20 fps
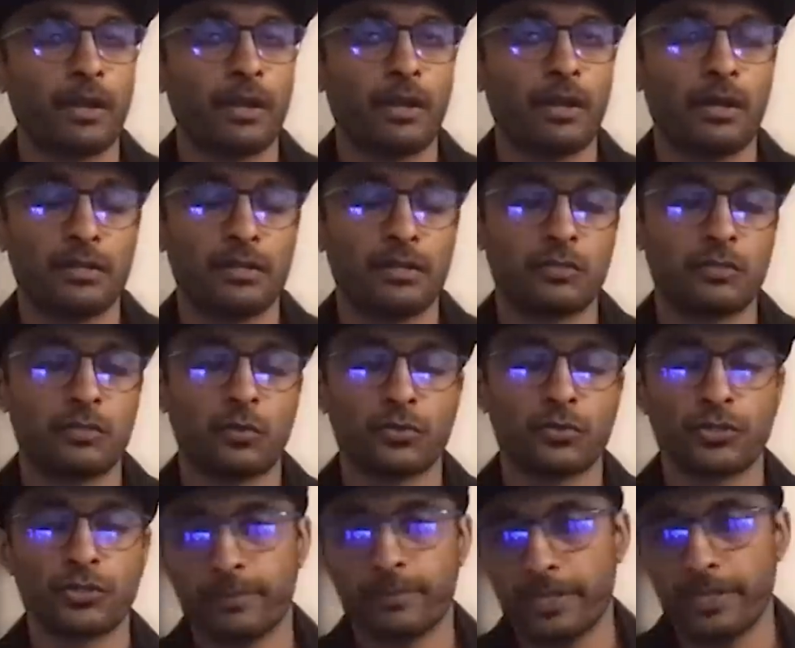on
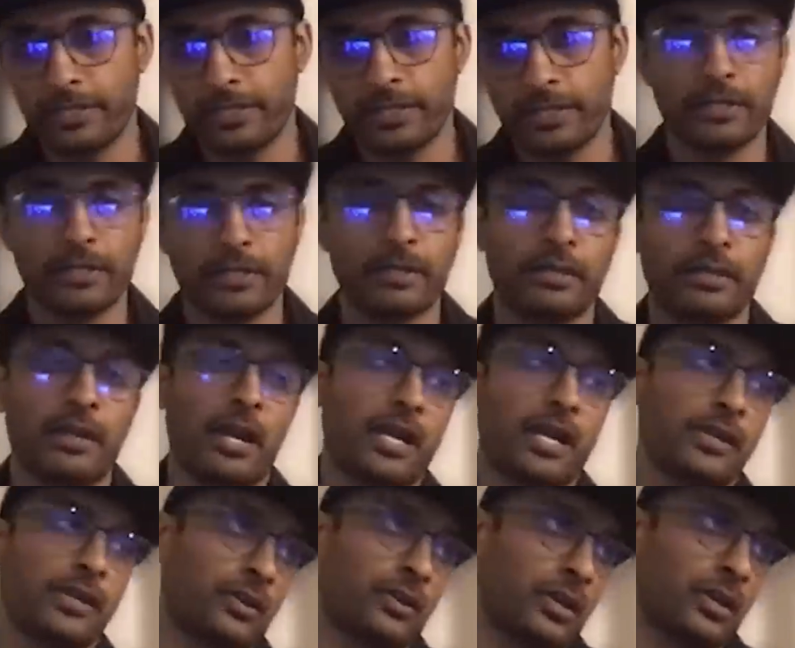social media
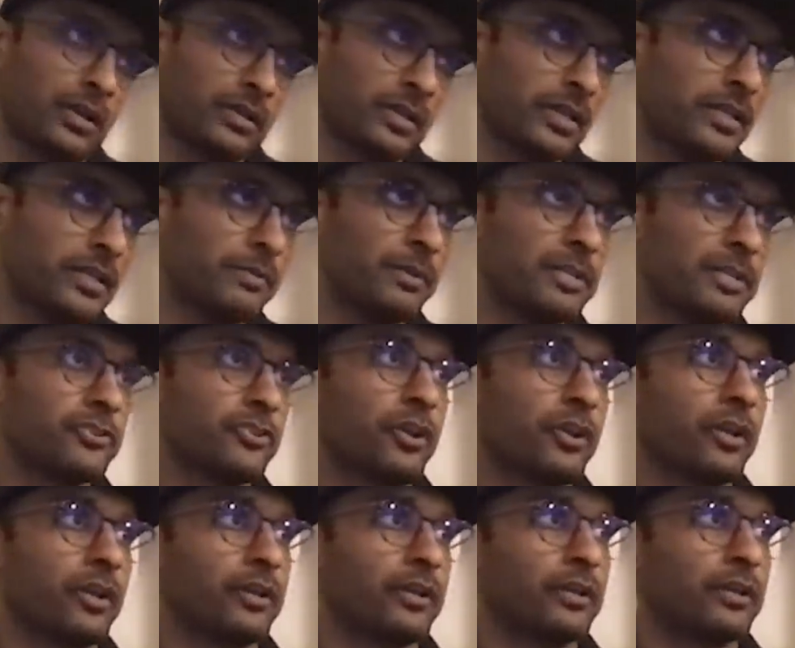and on our email
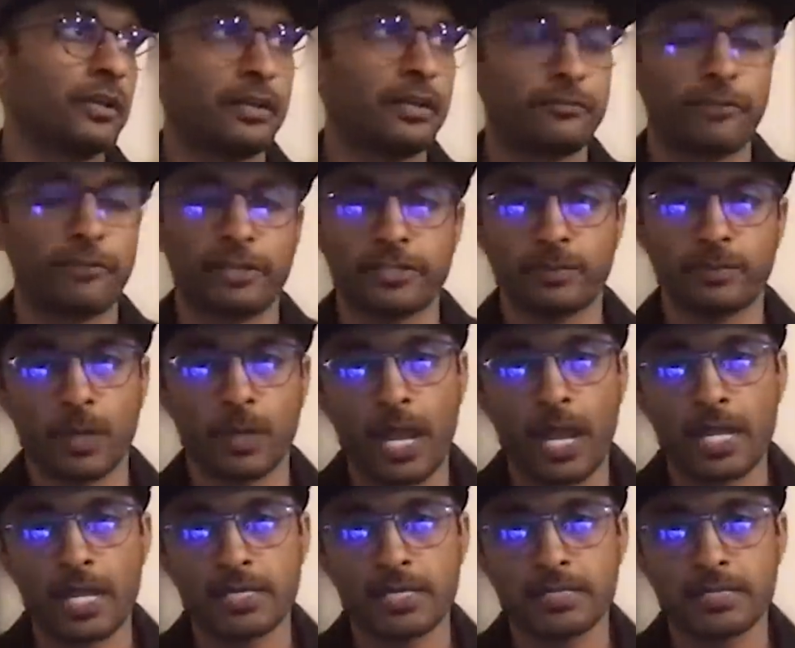channel and facebook
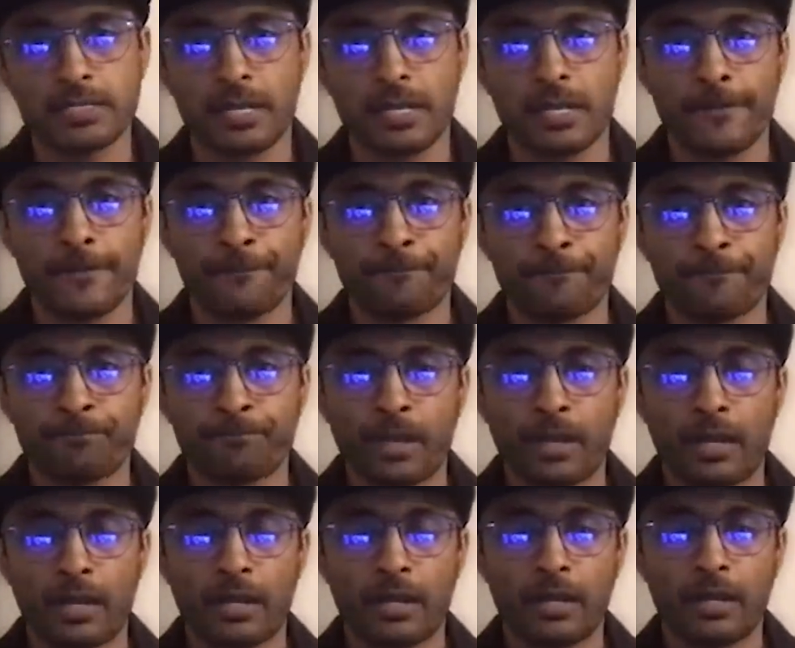ads
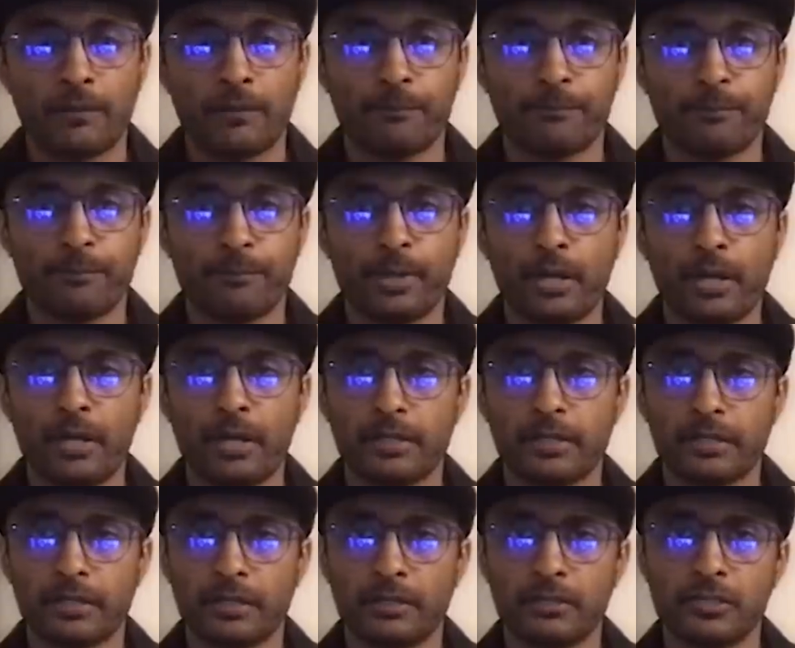uh,
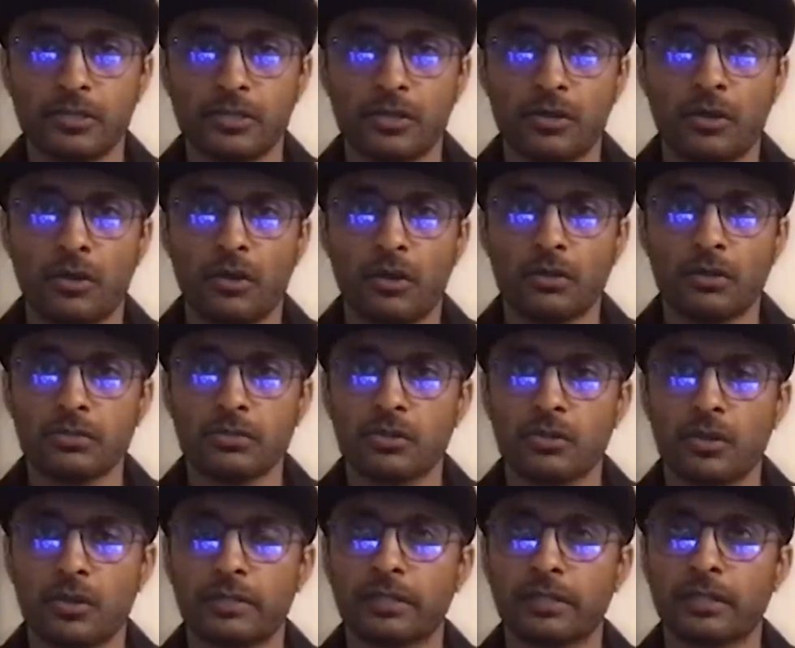but you know
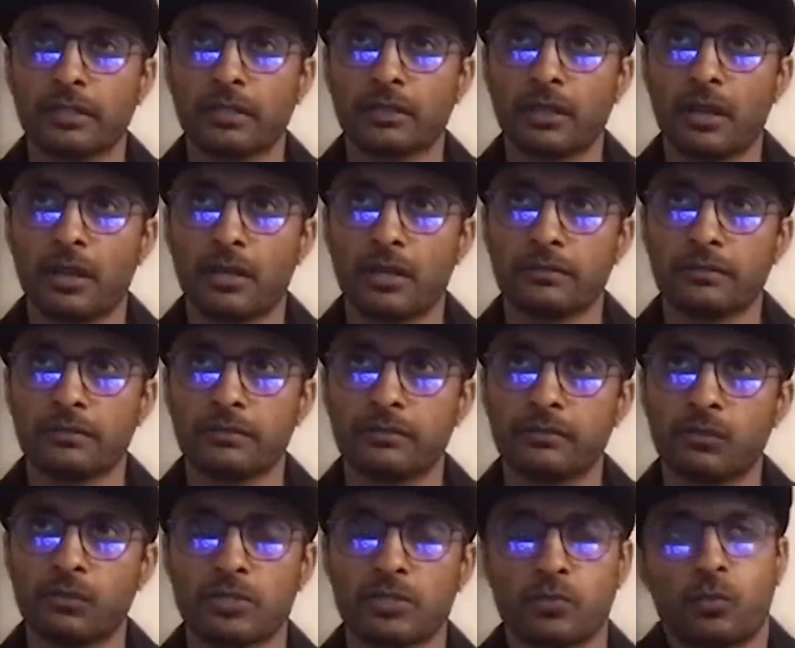also i think a lot of
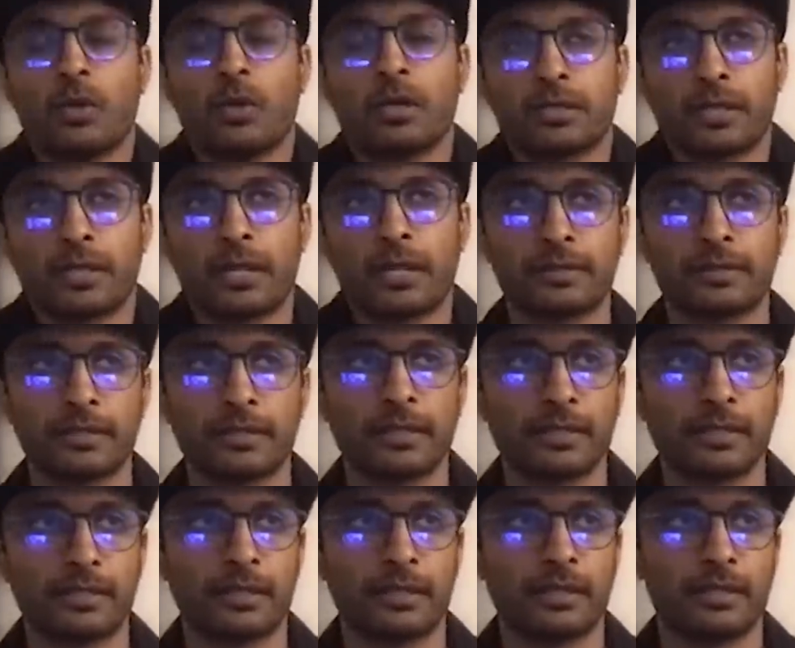what's worked i
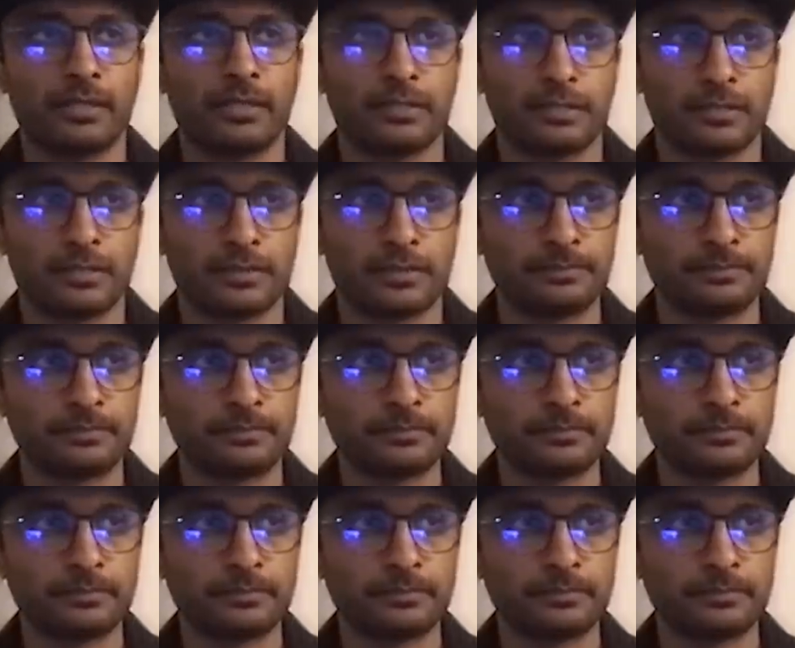think is